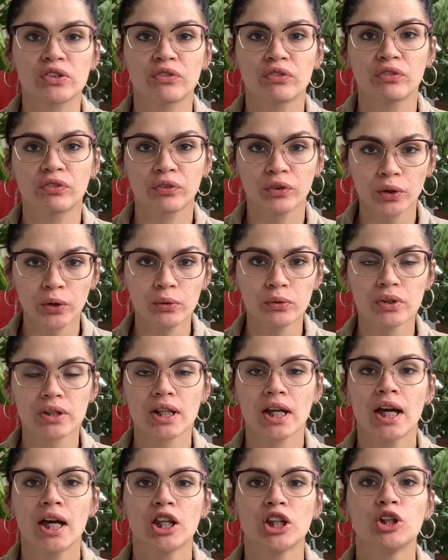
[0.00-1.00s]
fruit,
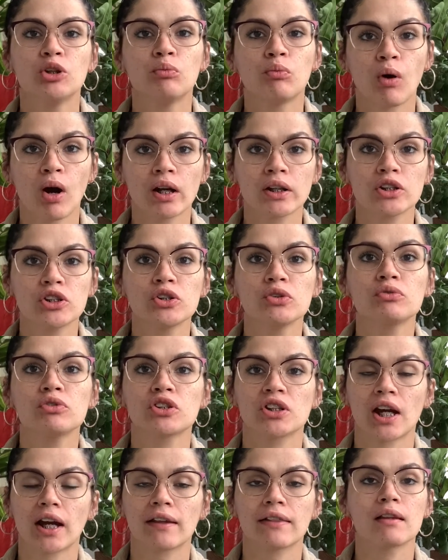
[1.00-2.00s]
you want to
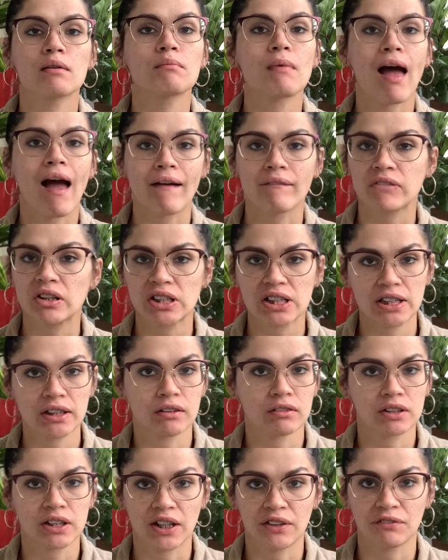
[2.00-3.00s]
check them every
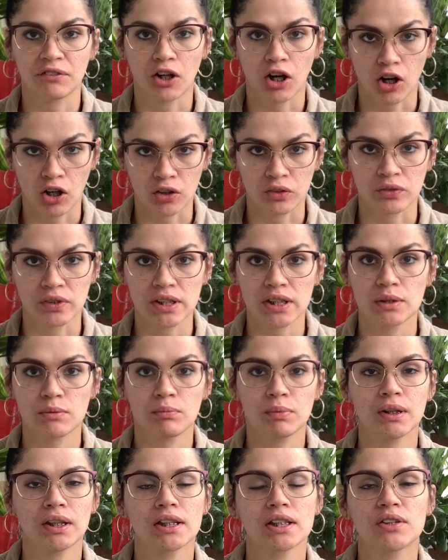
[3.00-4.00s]
single day for harvest
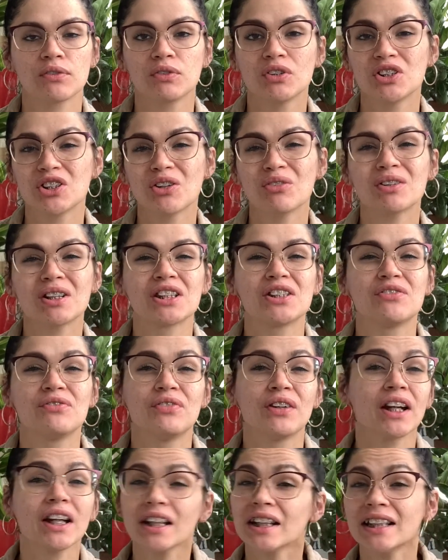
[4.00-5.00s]
because if you don't, it's
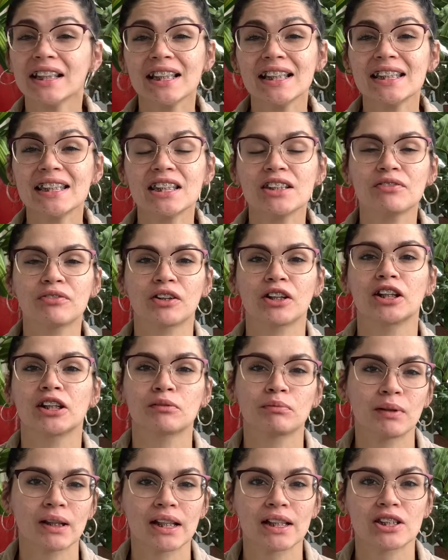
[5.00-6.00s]
very easy for your
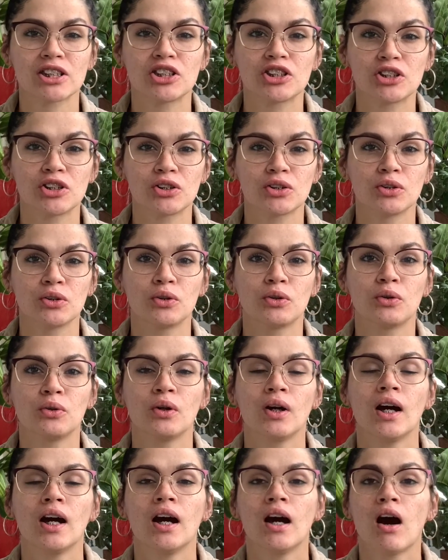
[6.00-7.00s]
plants to
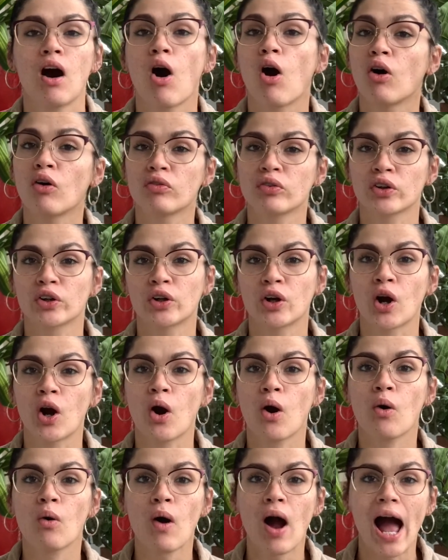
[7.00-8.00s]

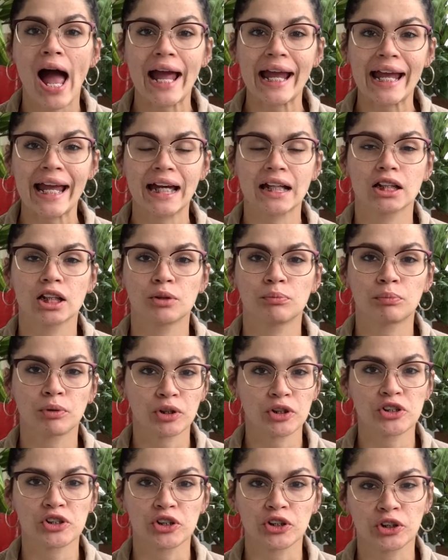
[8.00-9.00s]
overgrow. I had a
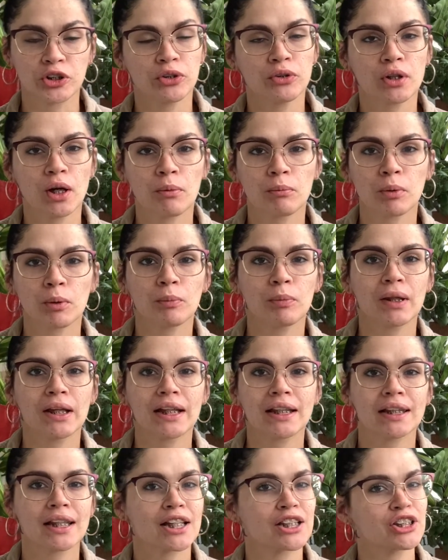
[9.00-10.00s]
Persian cucumber
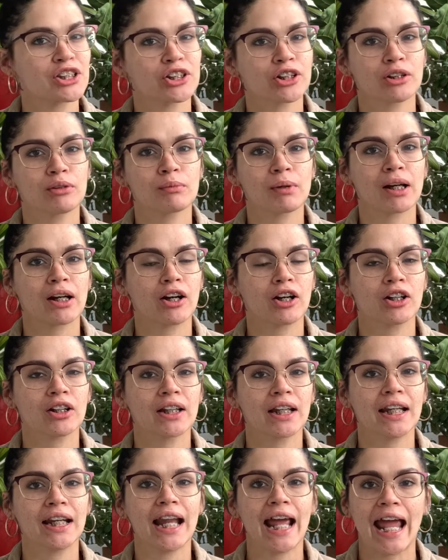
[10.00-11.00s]
plant last year in my
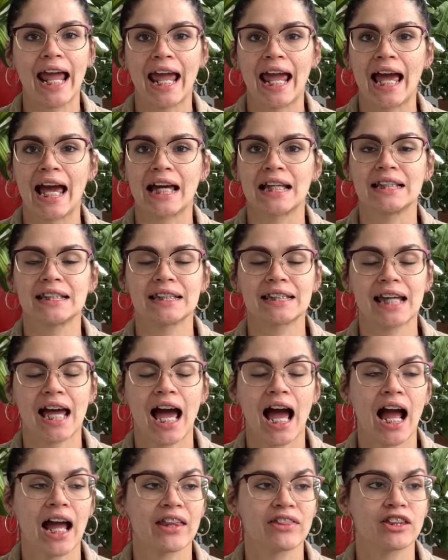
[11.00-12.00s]
garden and
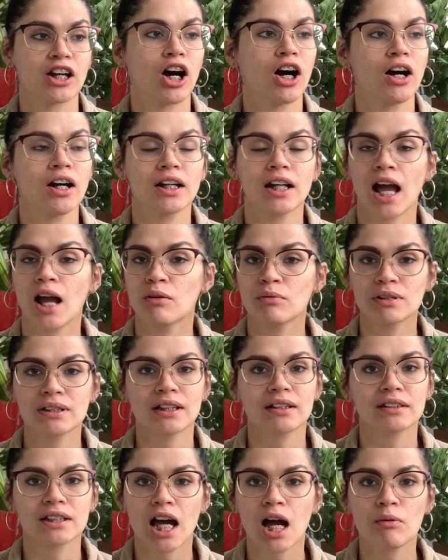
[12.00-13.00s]
I thought I was
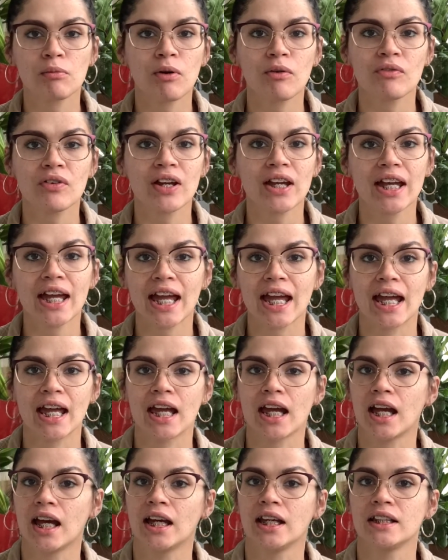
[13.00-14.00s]
on top of it
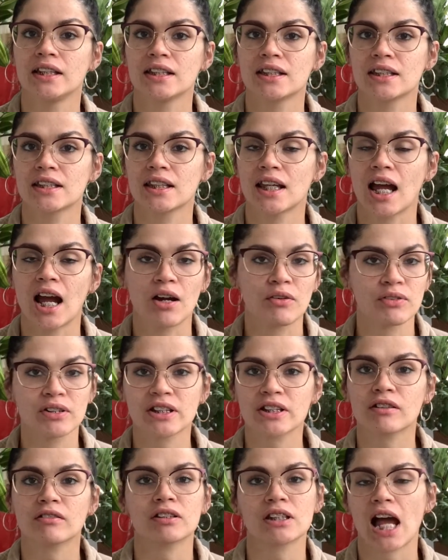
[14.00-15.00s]
and every
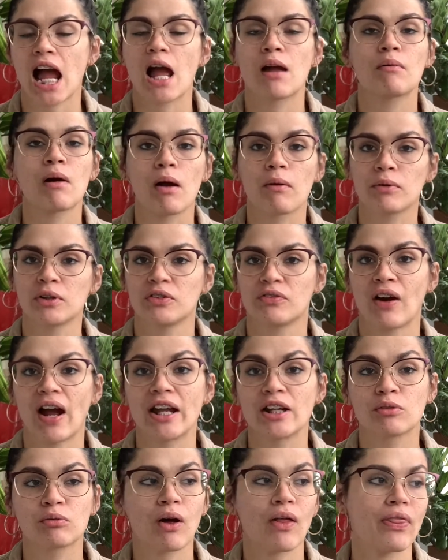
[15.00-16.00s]
single time I would
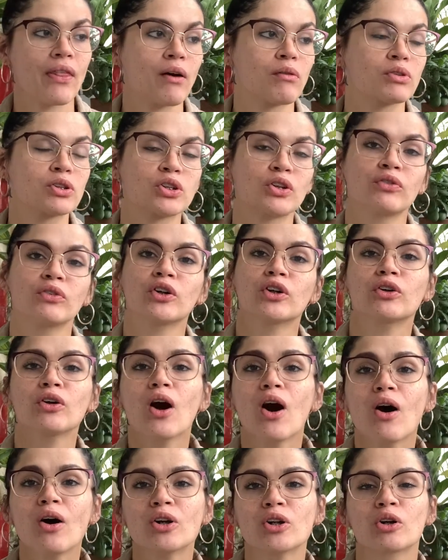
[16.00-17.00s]
find one that was
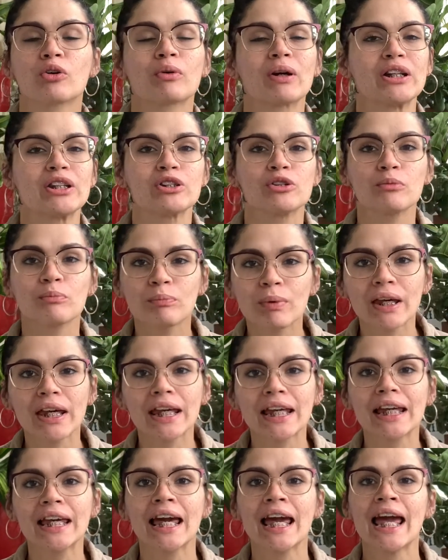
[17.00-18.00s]
overgrown or way too
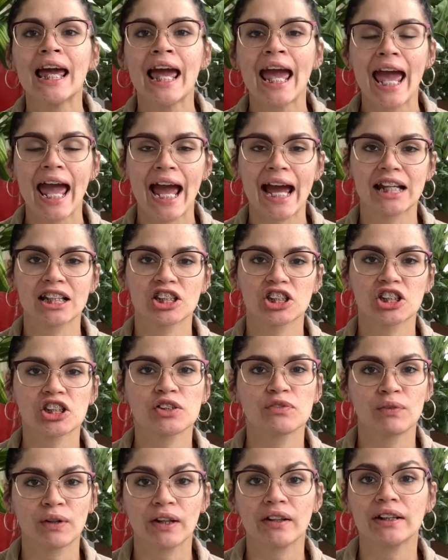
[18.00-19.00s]
big and it's just
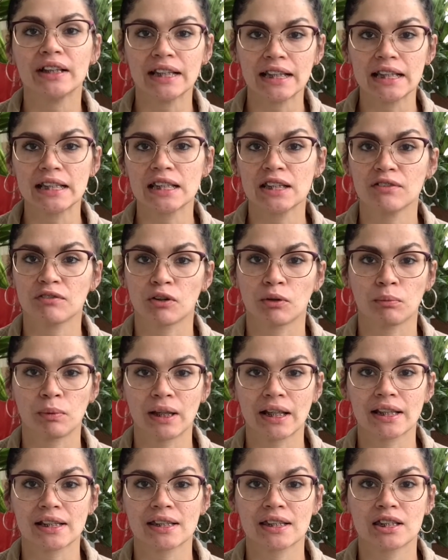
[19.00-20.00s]
very easy for
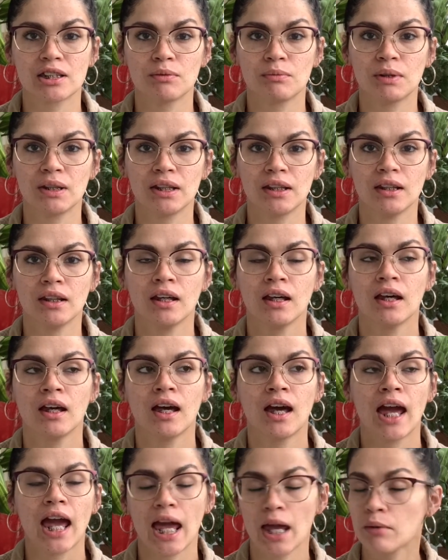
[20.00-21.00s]
plants to be
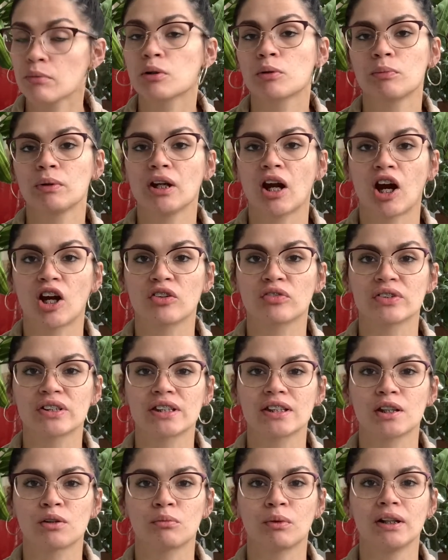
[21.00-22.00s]
able to be
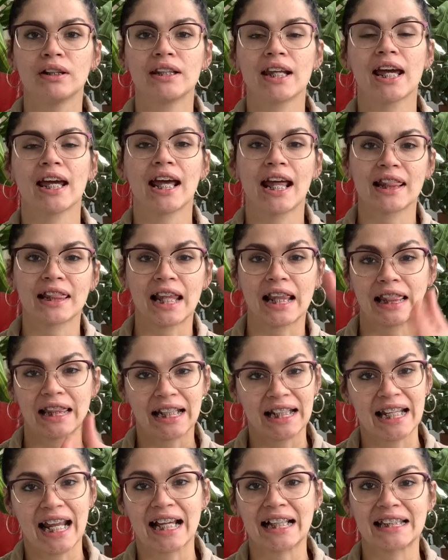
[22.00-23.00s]
harvested one day and then the
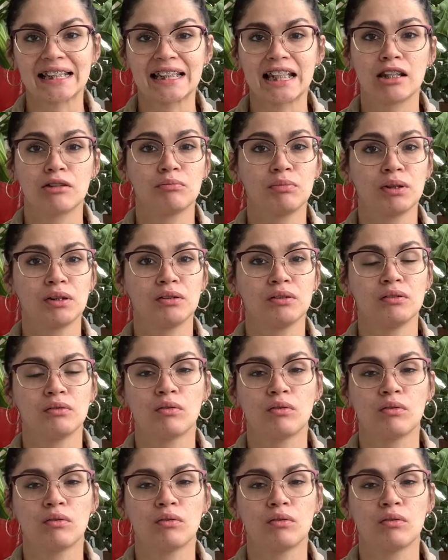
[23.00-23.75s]
next day be